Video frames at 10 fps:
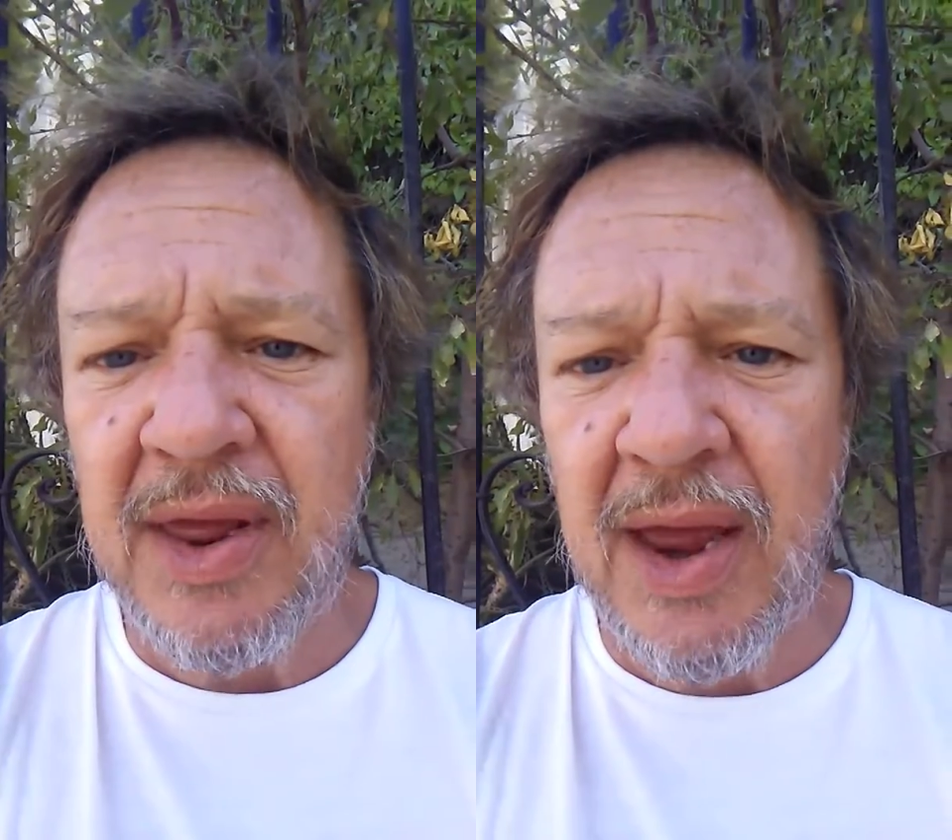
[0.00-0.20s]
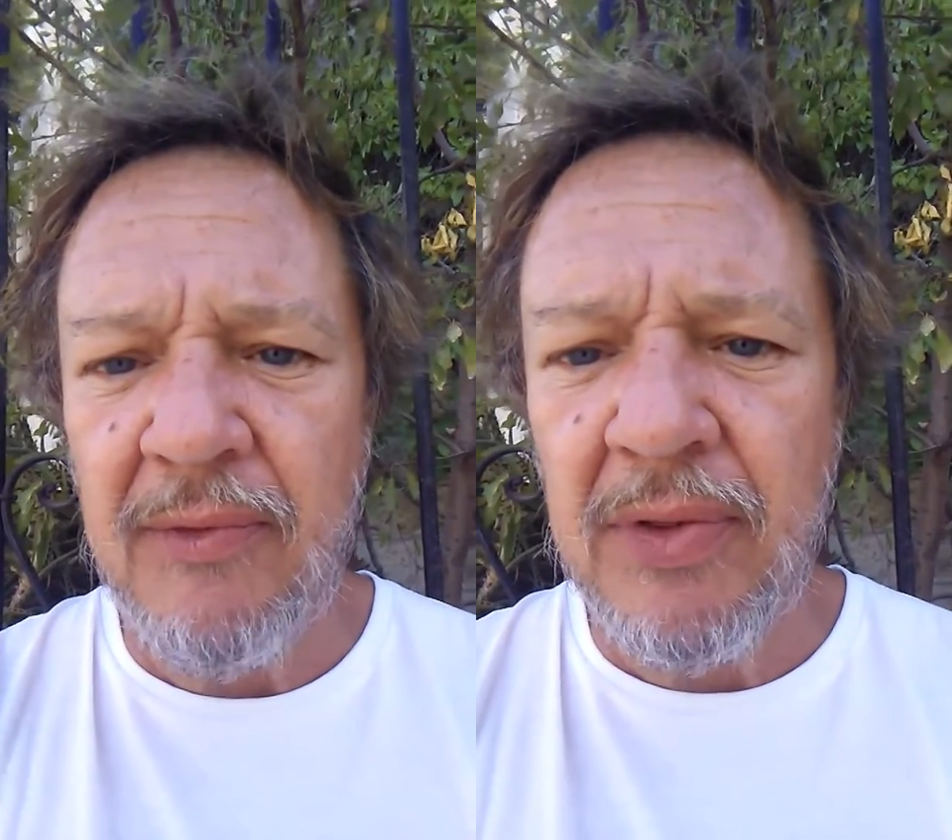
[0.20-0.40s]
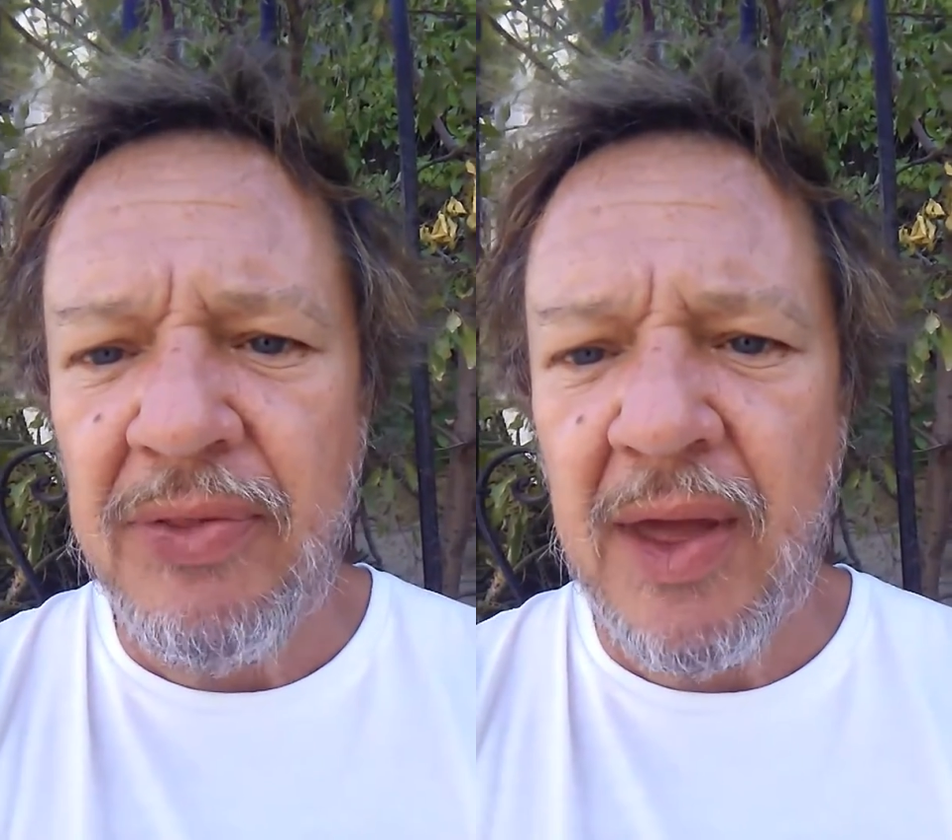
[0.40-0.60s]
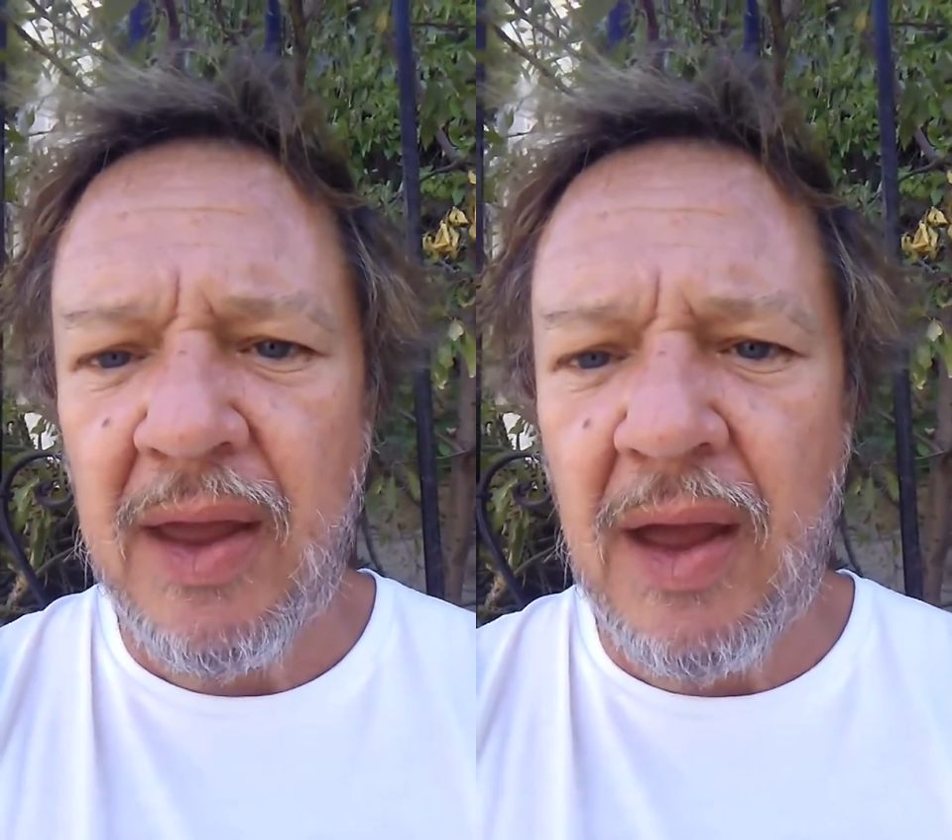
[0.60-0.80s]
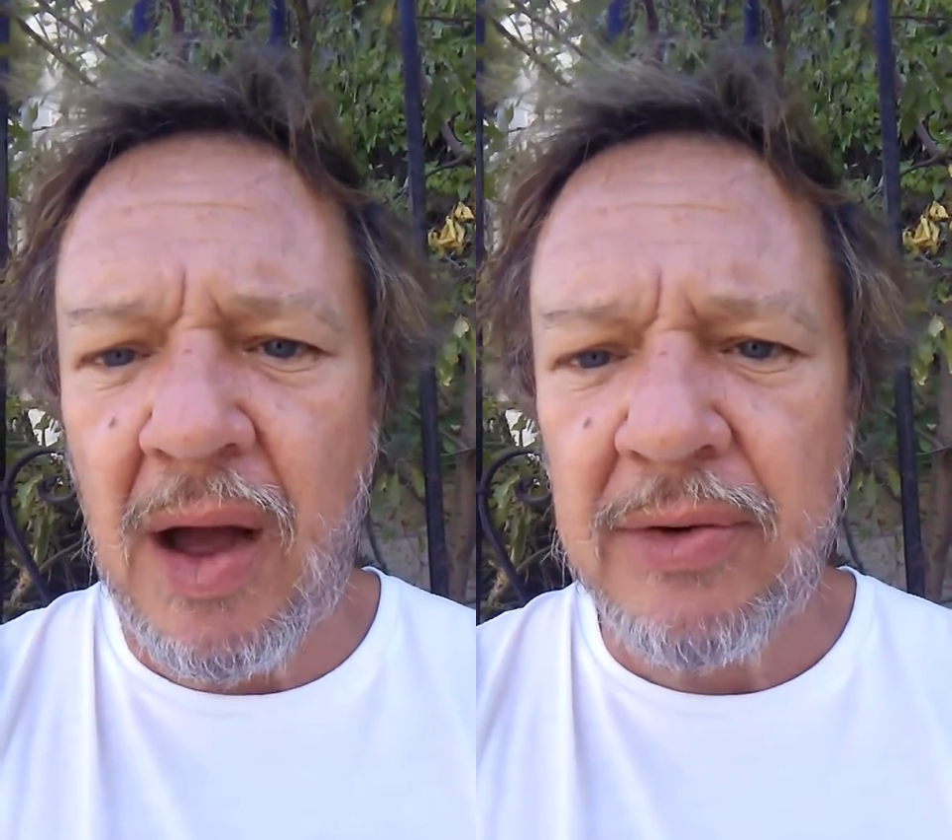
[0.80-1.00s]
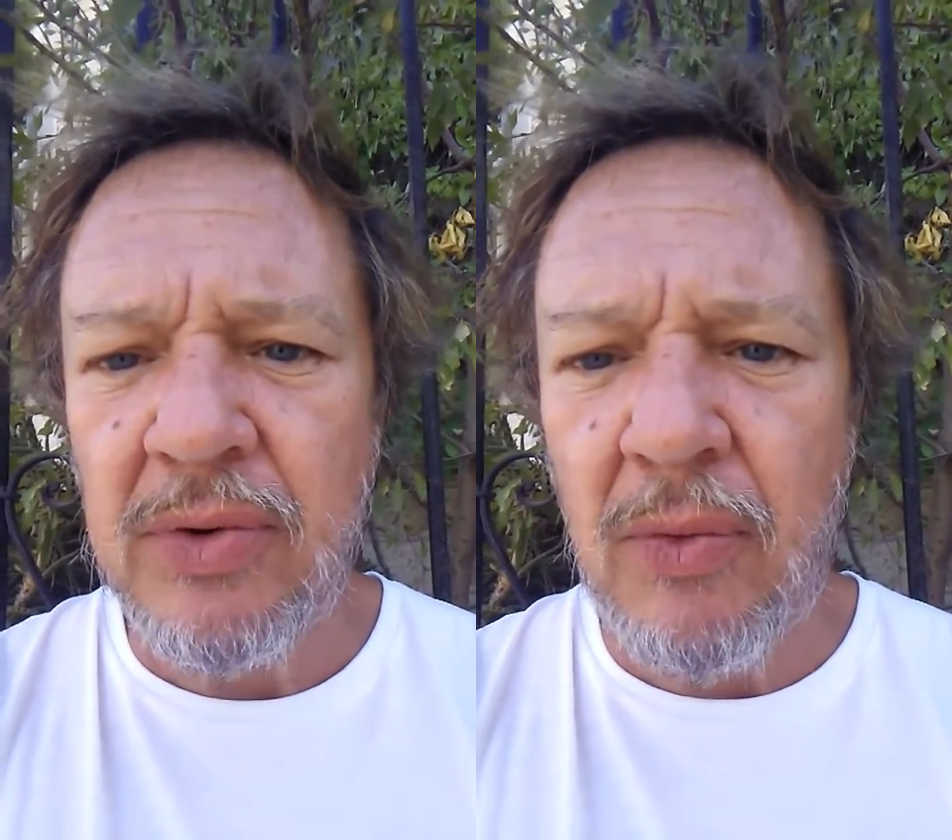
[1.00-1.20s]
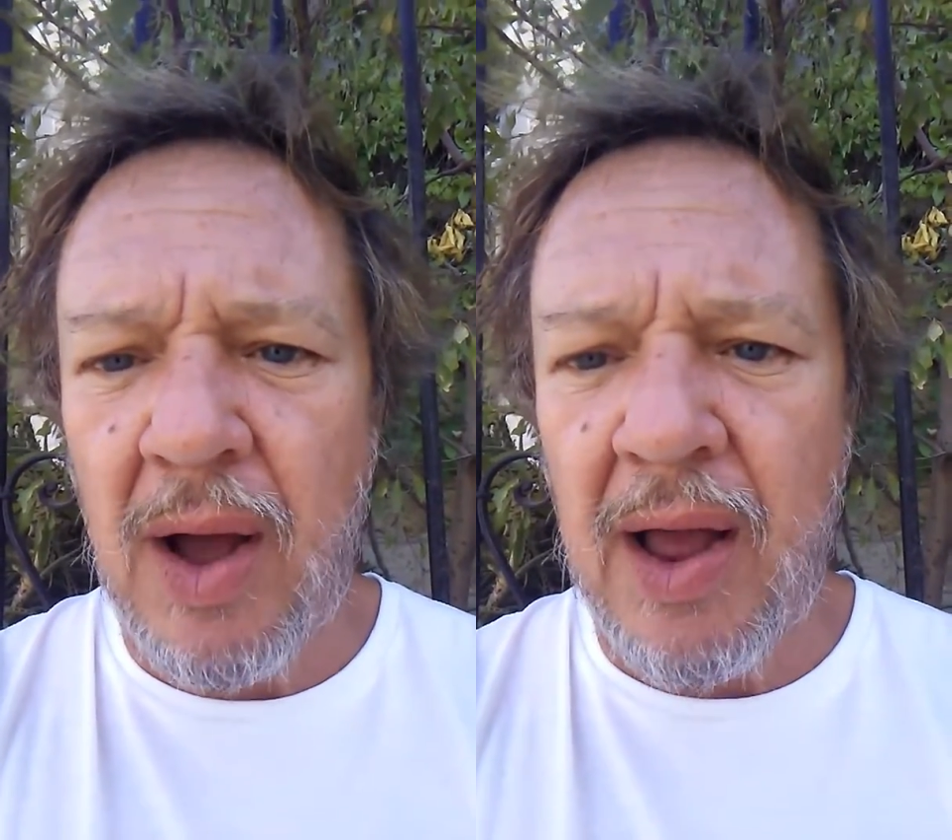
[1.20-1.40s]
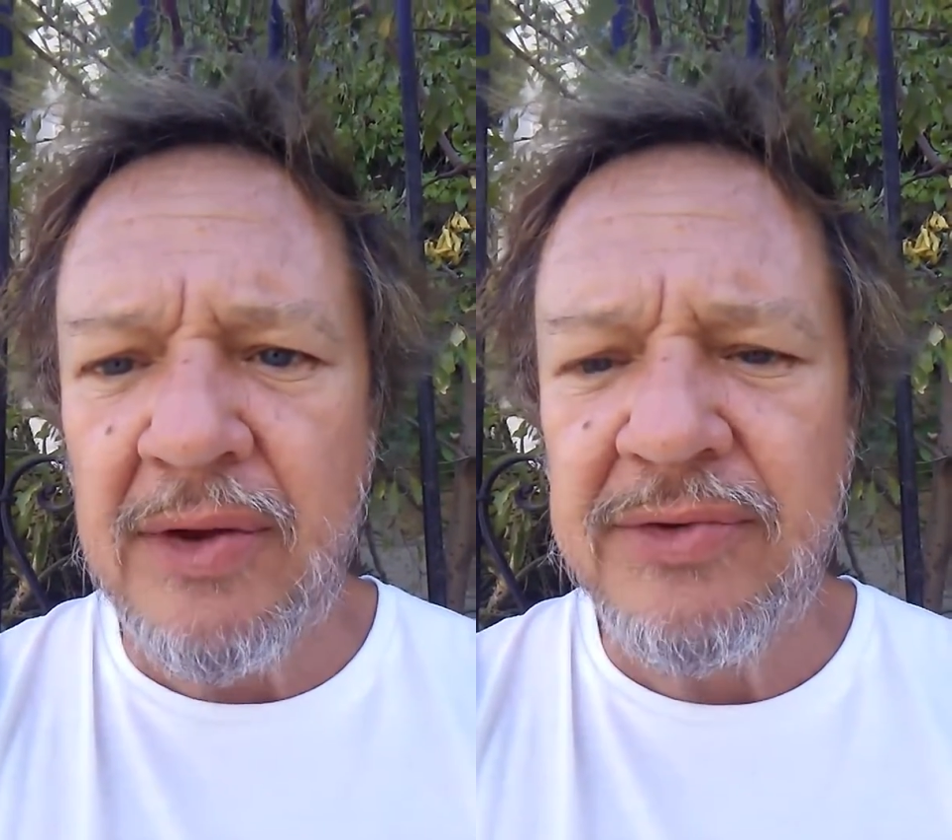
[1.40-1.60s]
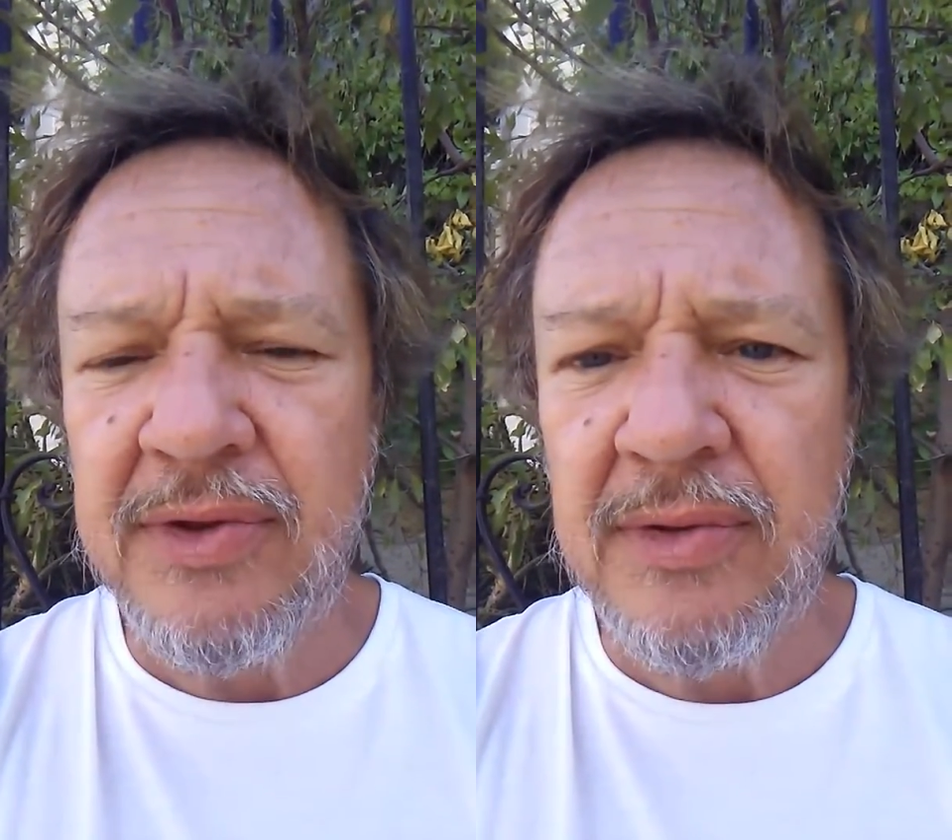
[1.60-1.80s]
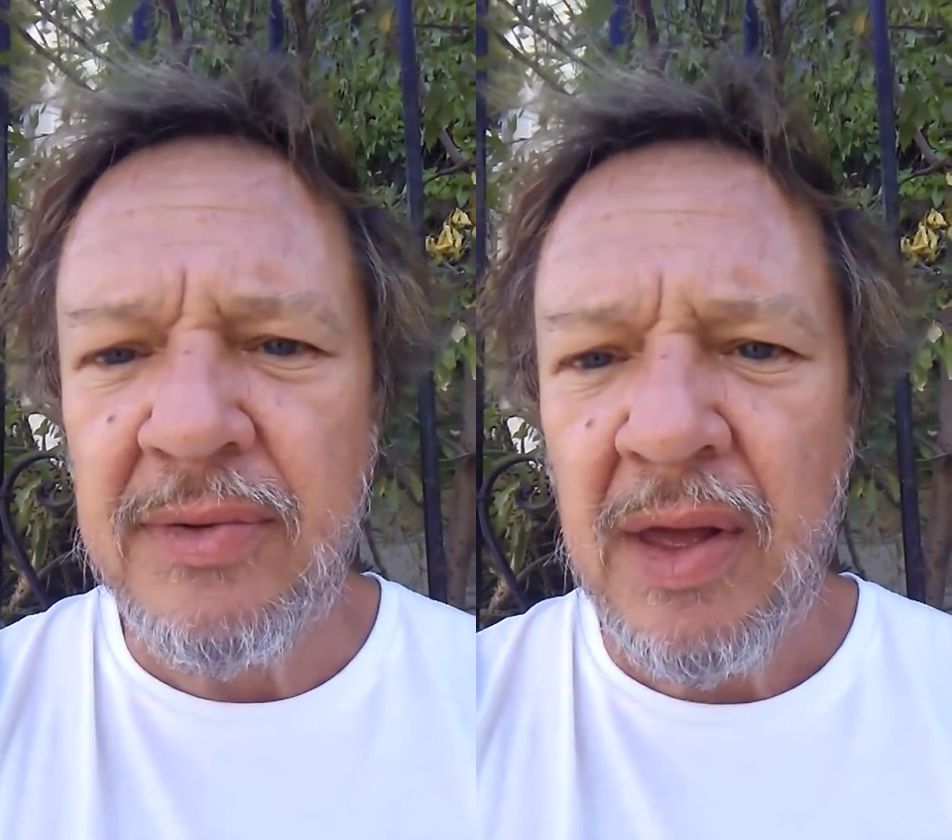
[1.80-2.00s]
everything contrariwise
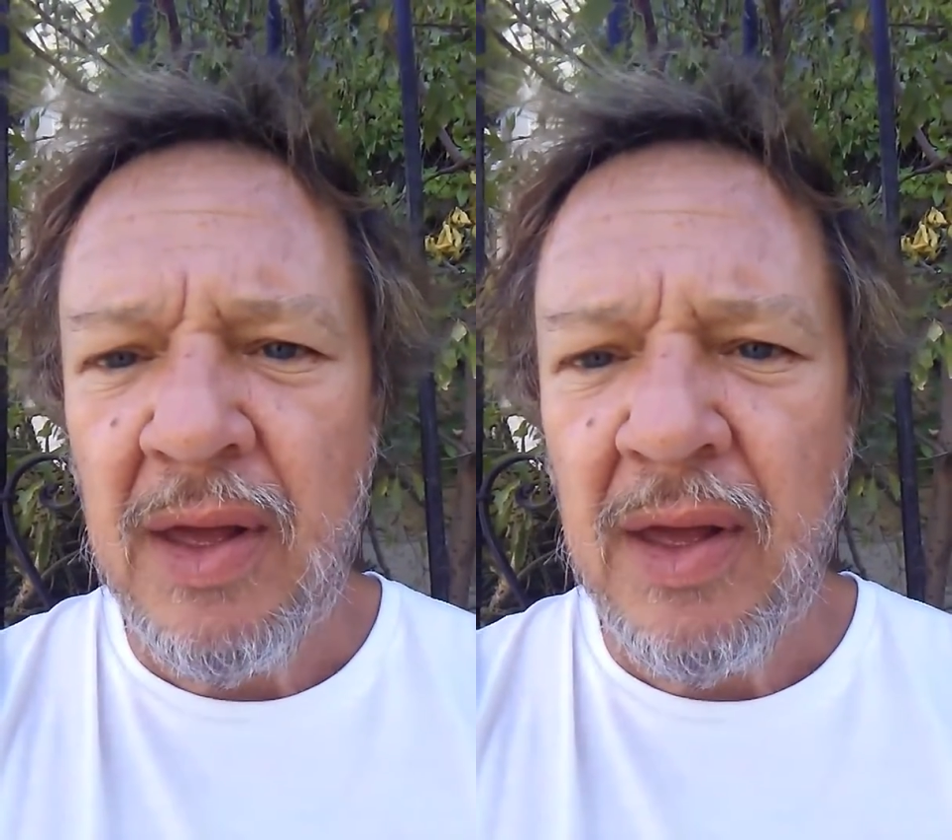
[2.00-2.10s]
to